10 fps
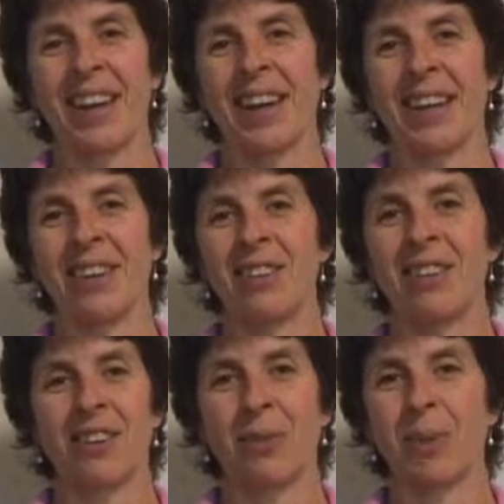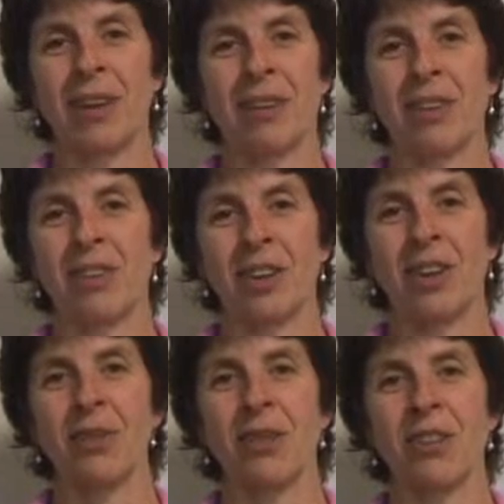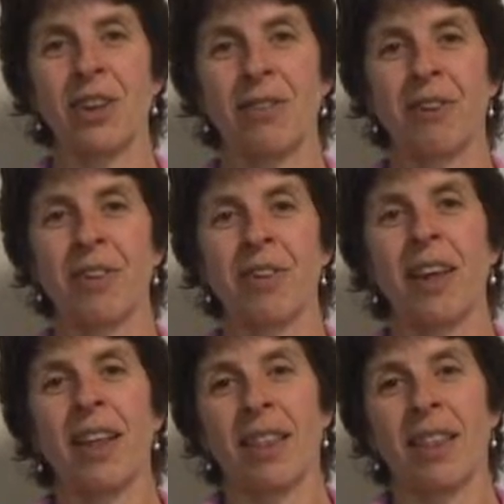and it's just made such a huge difference